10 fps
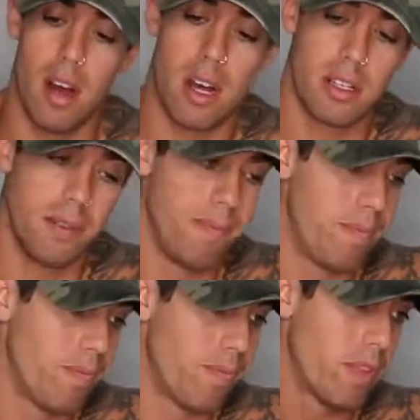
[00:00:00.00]
Awesome.
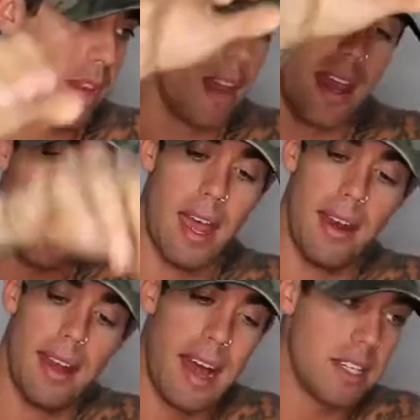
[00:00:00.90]

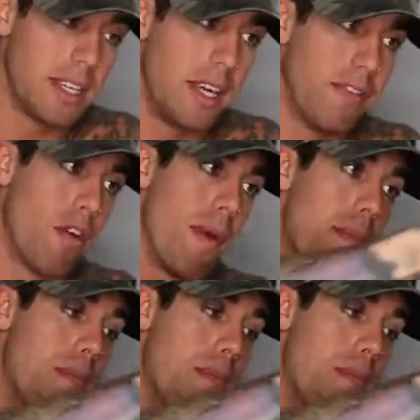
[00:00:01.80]
And lastly, for my